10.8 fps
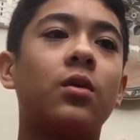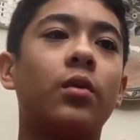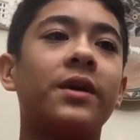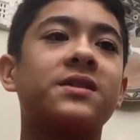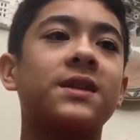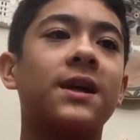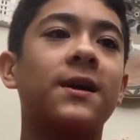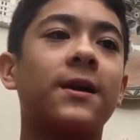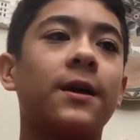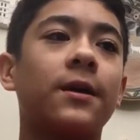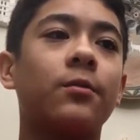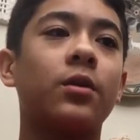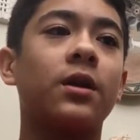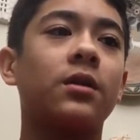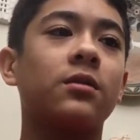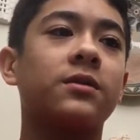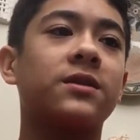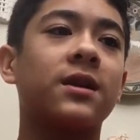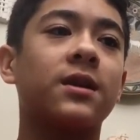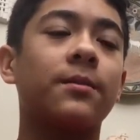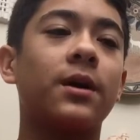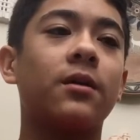why it's not, and what I
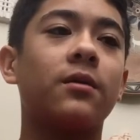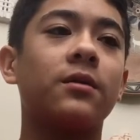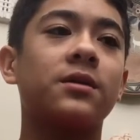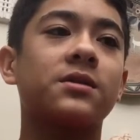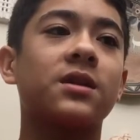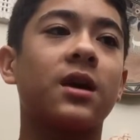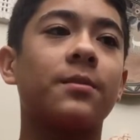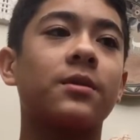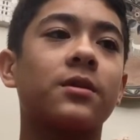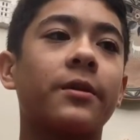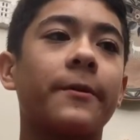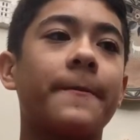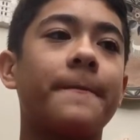think about this topic.